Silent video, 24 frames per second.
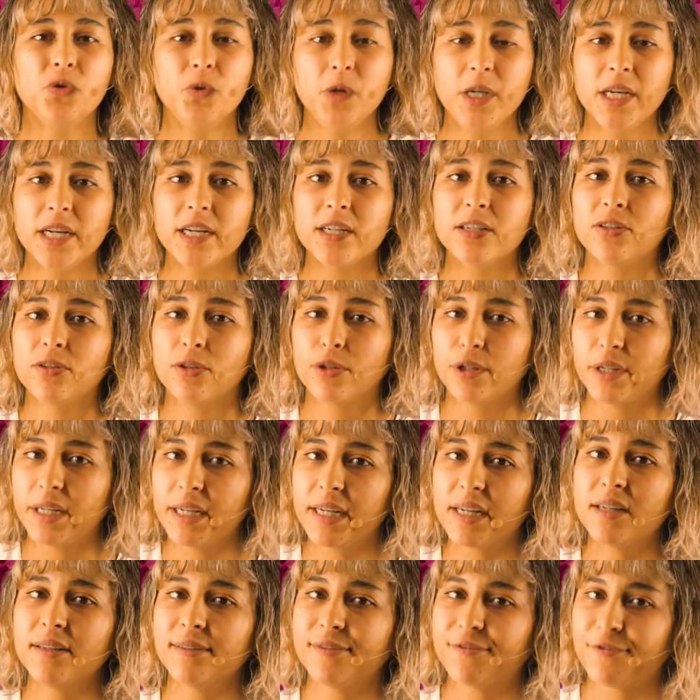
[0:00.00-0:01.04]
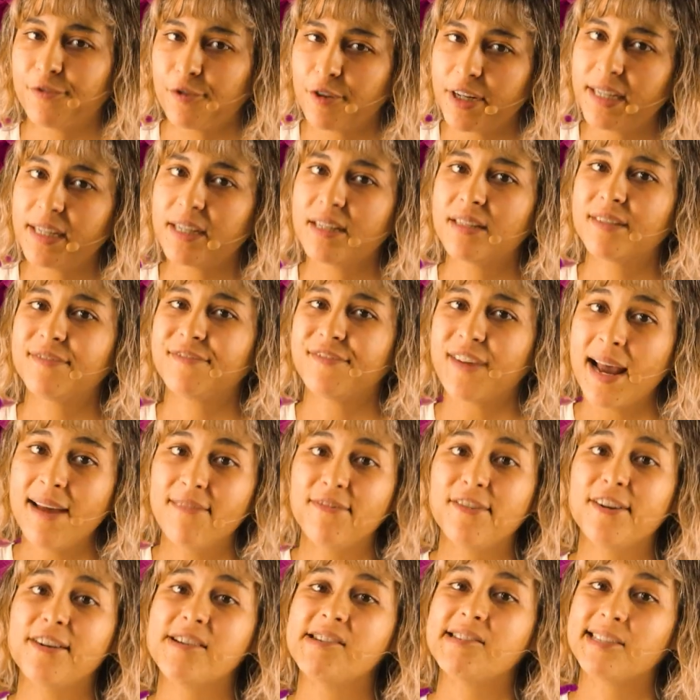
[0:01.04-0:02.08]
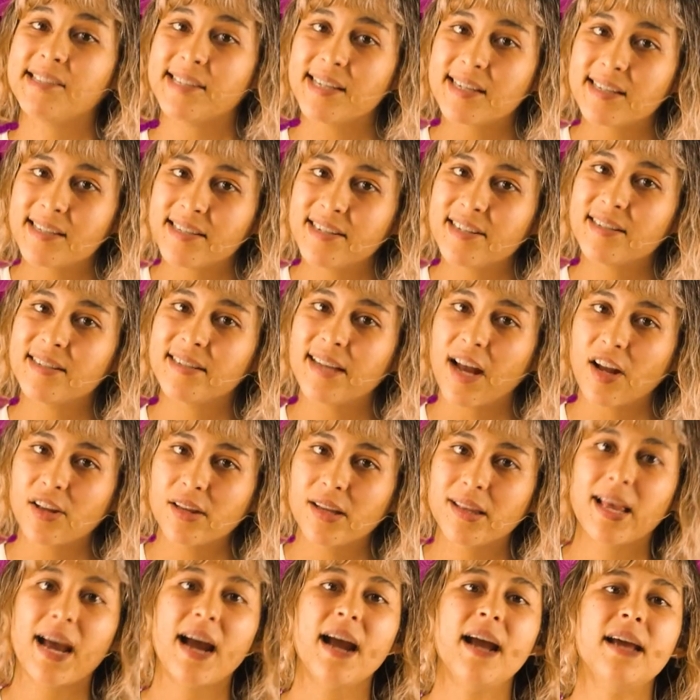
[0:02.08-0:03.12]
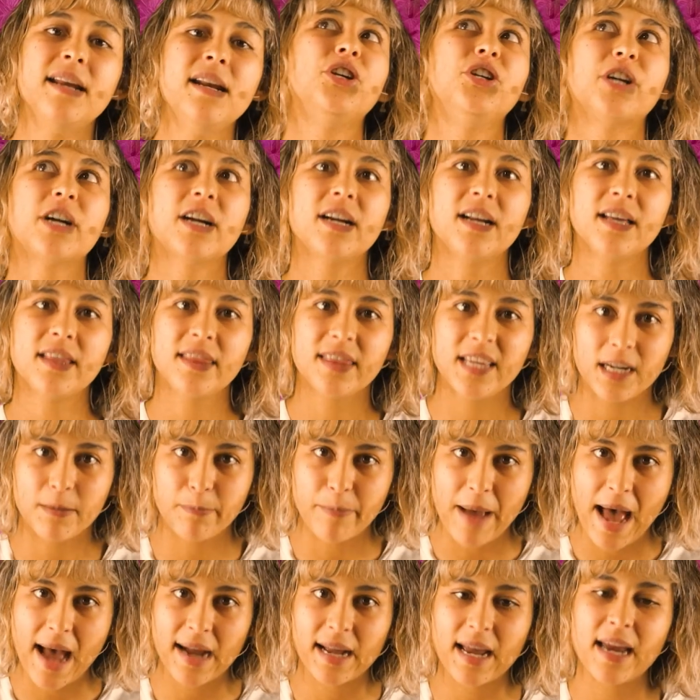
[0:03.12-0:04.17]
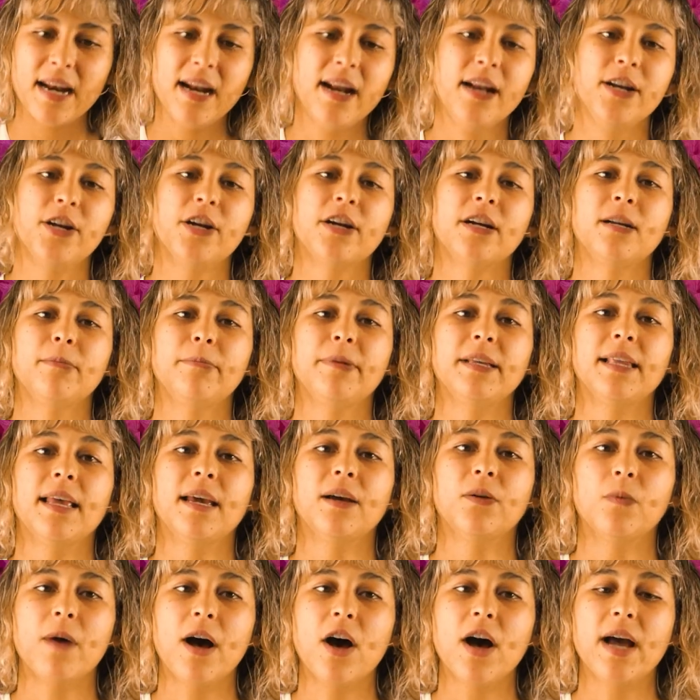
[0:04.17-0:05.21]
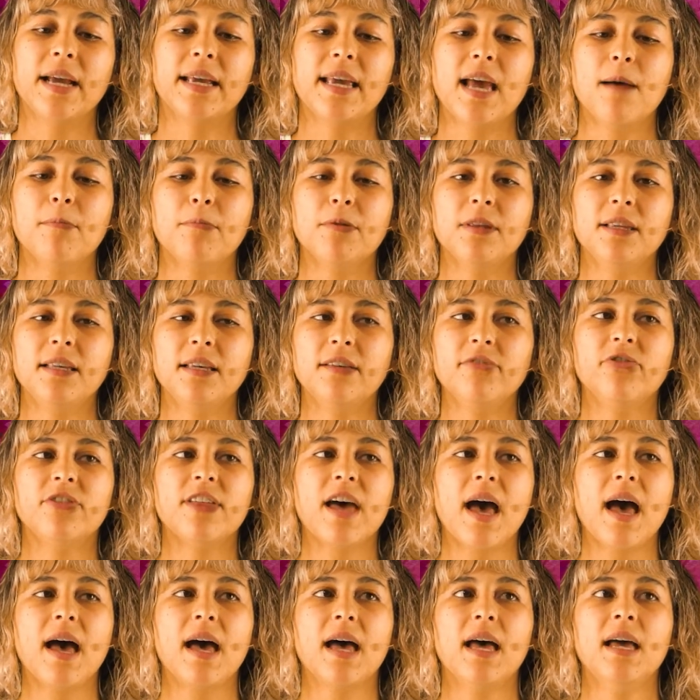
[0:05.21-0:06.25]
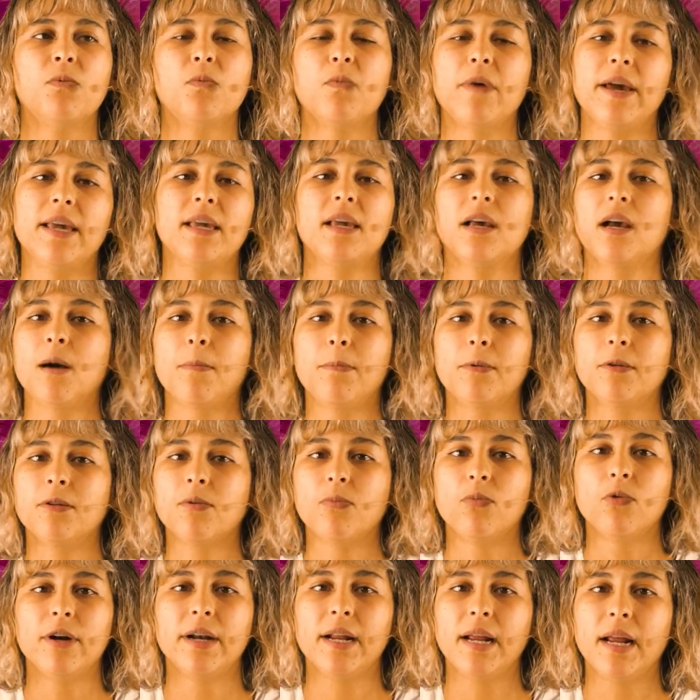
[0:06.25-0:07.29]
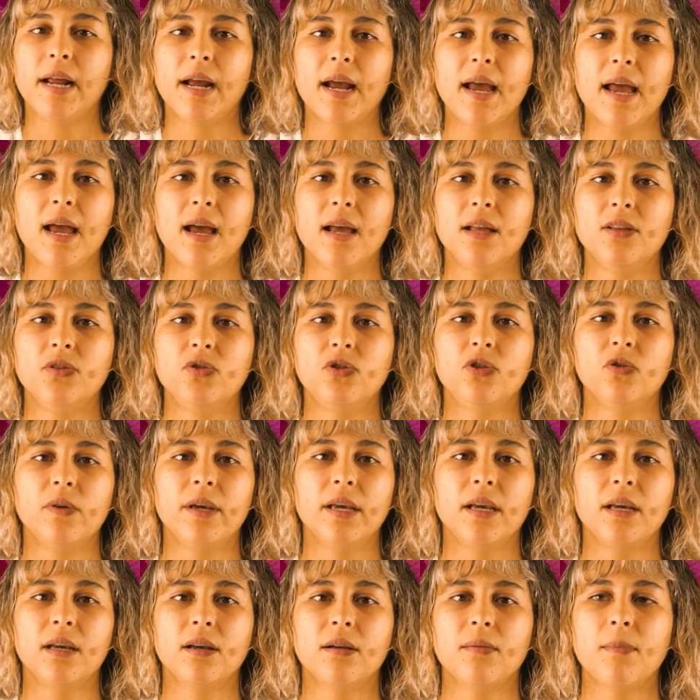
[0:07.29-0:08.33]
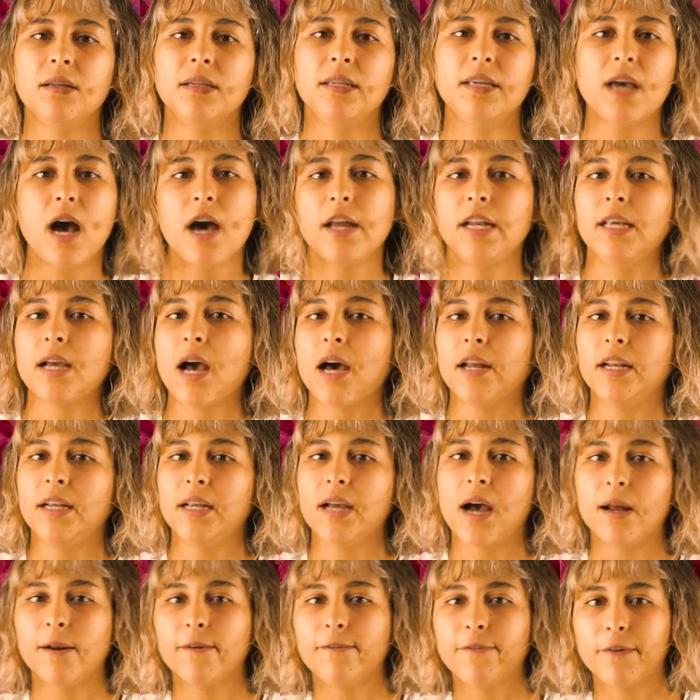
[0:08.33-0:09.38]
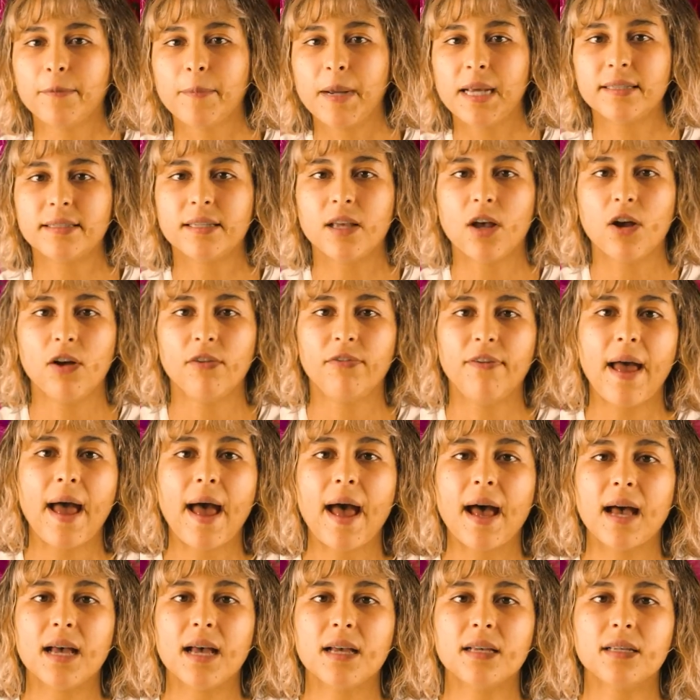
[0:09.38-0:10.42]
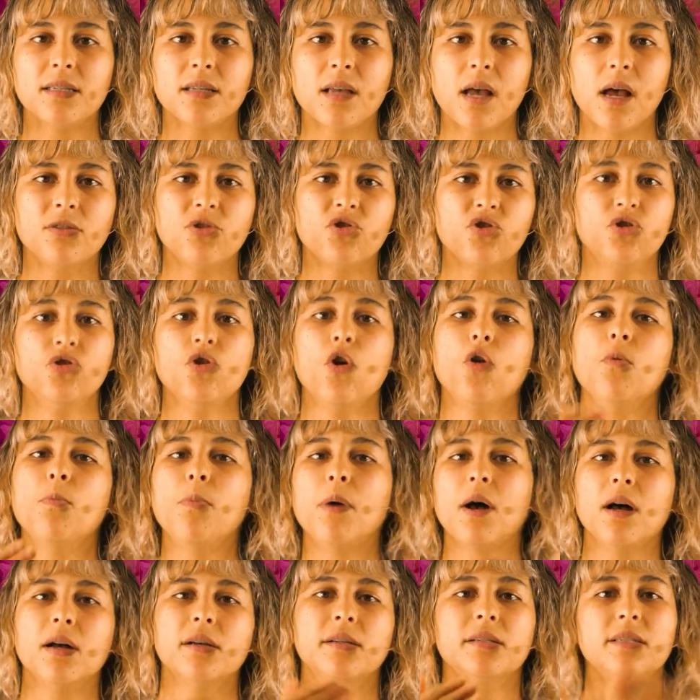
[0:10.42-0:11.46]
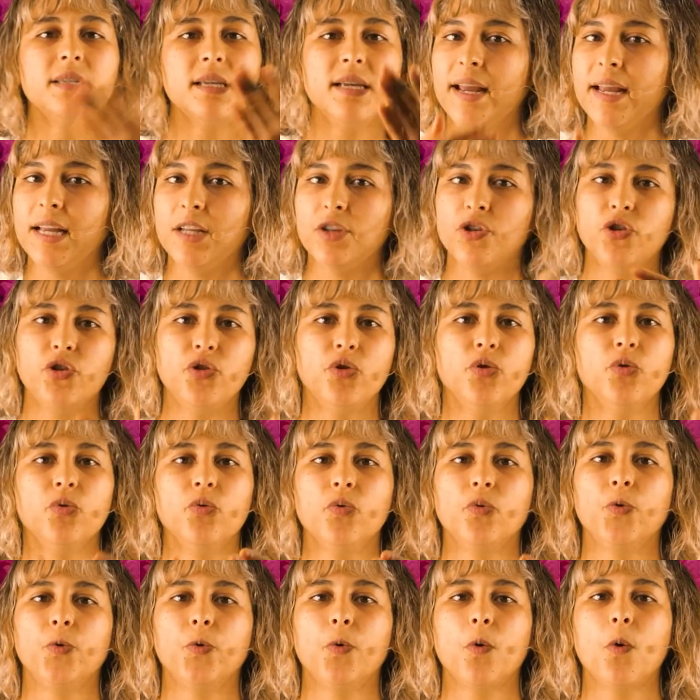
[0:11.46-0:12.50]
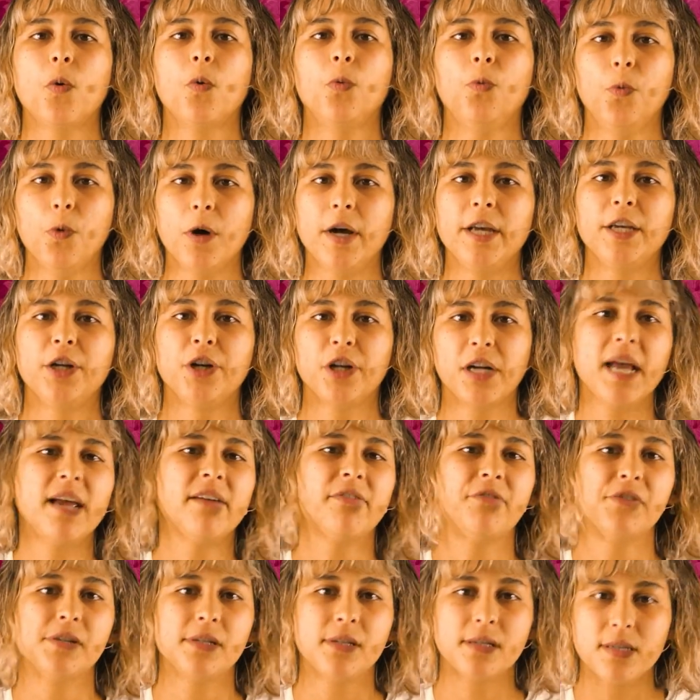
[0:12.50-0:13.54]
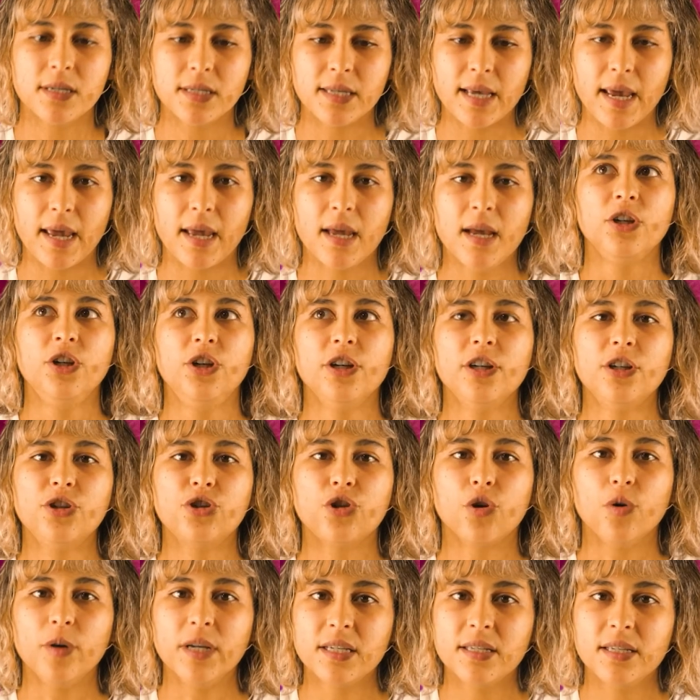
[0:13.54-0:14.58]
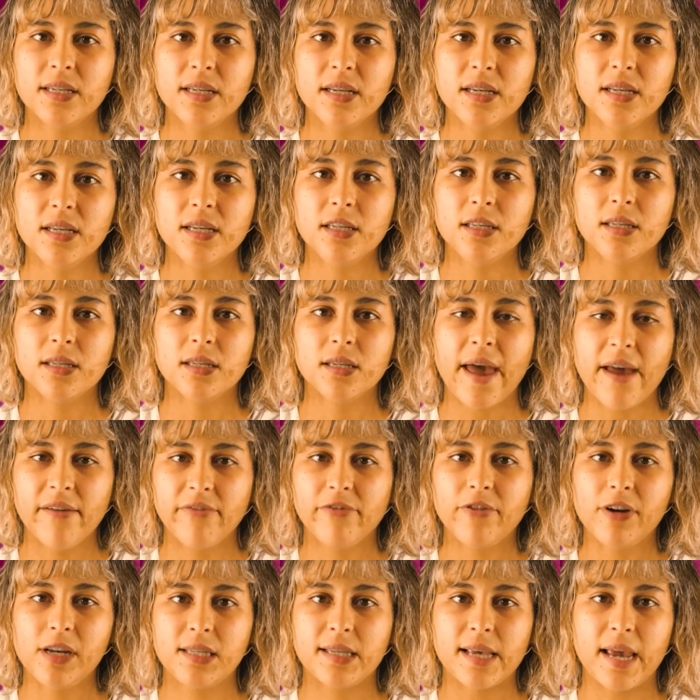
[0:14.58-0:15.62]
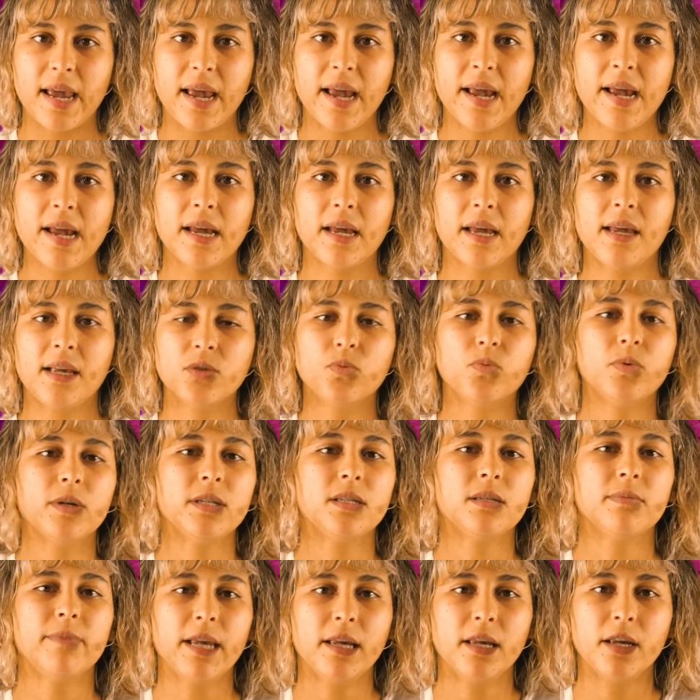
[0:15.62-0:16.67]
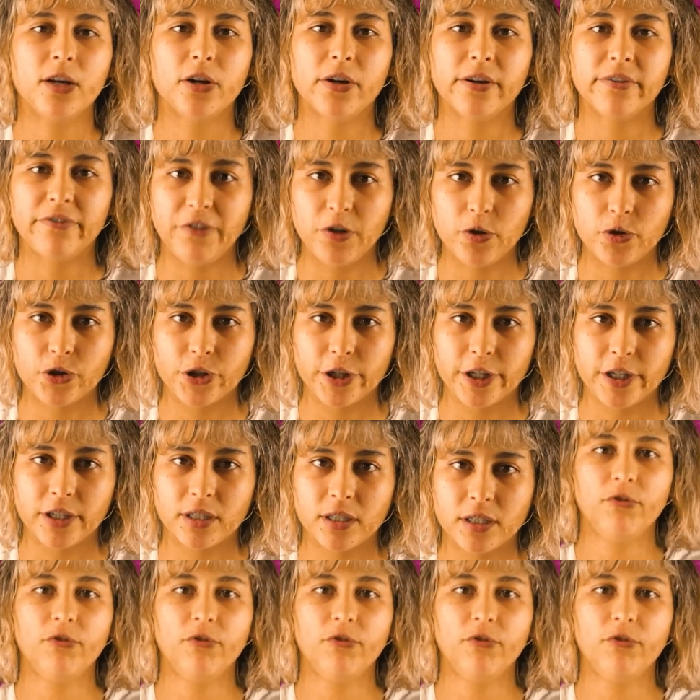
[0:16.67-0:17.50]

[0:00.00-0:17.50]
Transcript: 2 years, 3 years, 4 years, 5 years, 6 years down the line, you're going to think back at it and you're going to be like, wow, I can't believe that waking up in the morning and doing yada, yada, yada for myself has snowballed into what your life is today. Your choices every day is what's making your future.